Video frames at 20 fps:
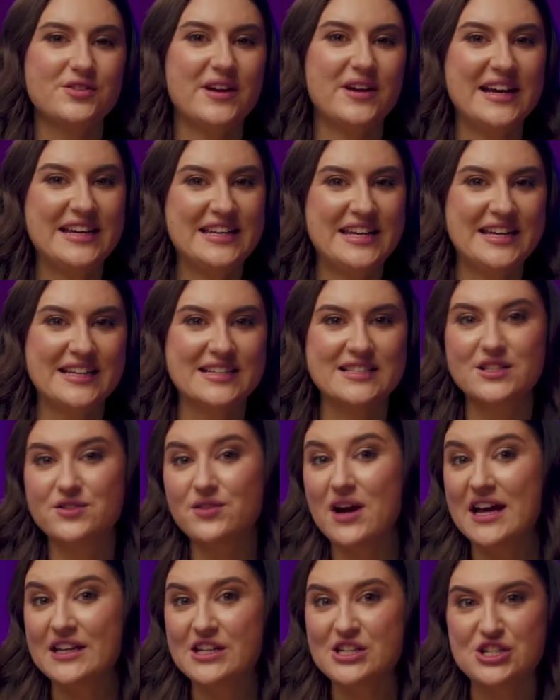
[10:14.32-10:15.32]
Trading,
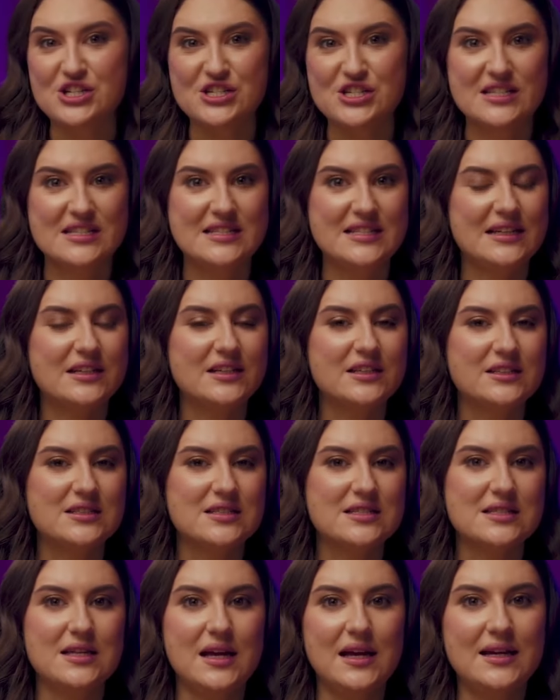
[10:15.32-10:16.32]
strategies,
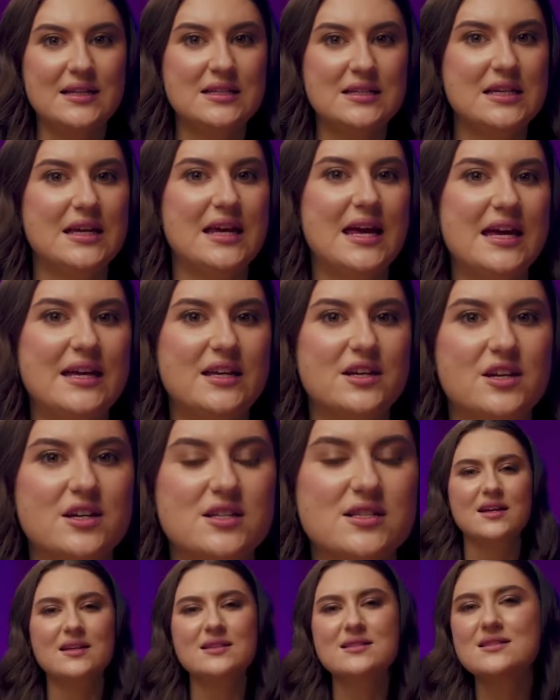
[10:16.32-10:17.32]
signals,
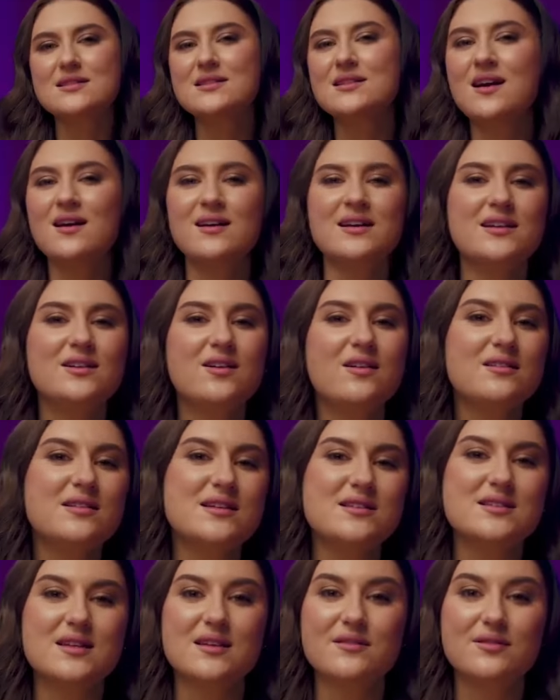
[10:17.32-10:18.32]
indicators. It's not at all
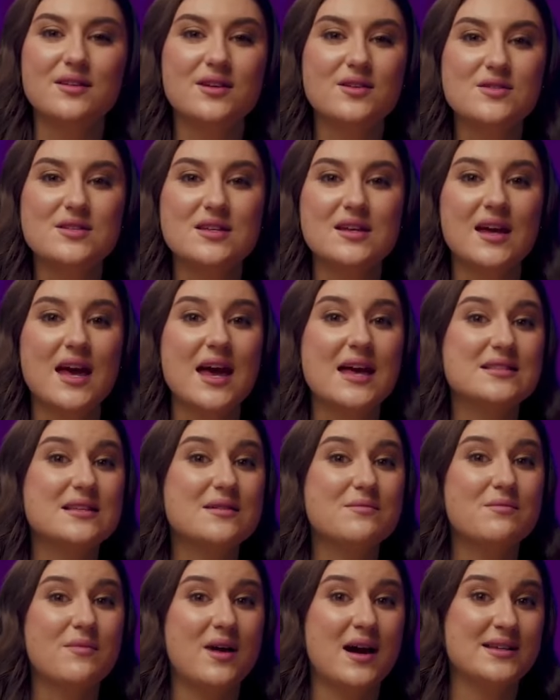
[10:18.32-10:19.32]
as confusing as
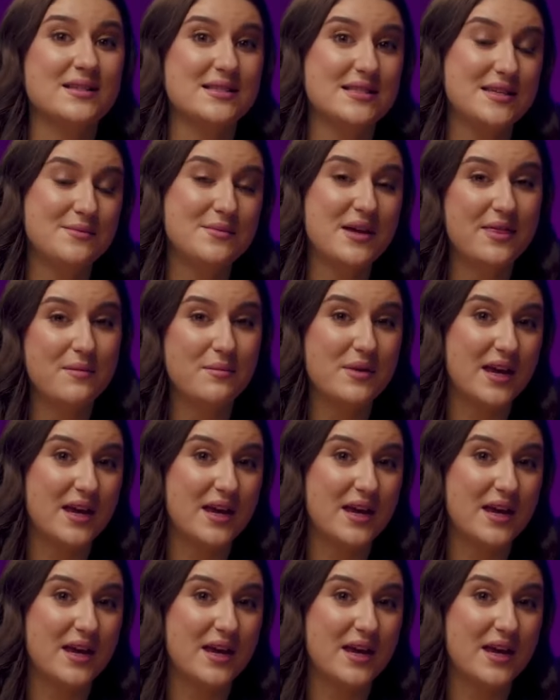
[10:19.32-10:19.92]
it might seem at the